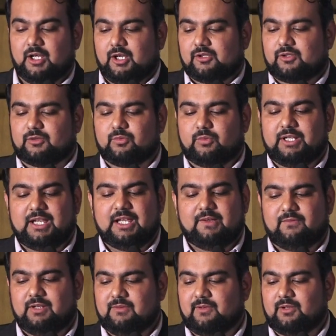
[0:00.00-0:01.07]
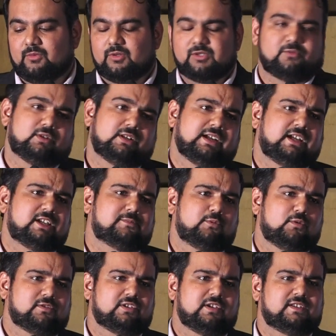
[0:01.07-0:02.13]
So today, everyone knows what an
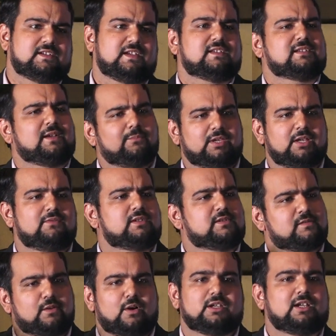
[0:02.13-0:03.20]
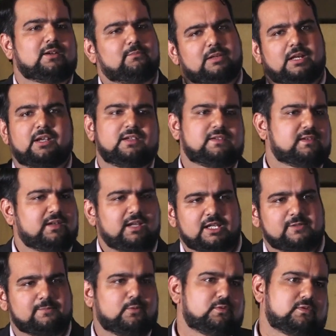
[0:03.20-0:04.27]
exposed risk is. Something which is non-compliant is an
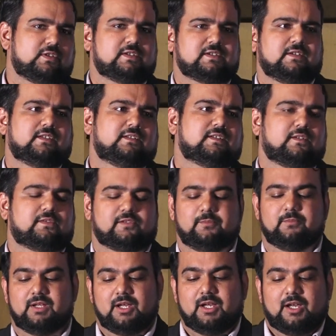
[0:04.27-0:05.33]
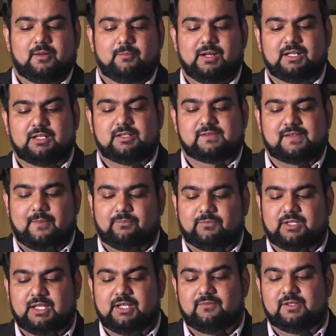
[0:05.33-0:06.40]
exposed risk in the system. But
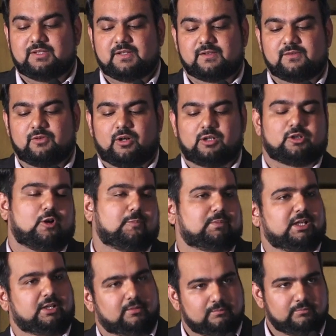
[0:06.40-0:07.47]
something which is not opted.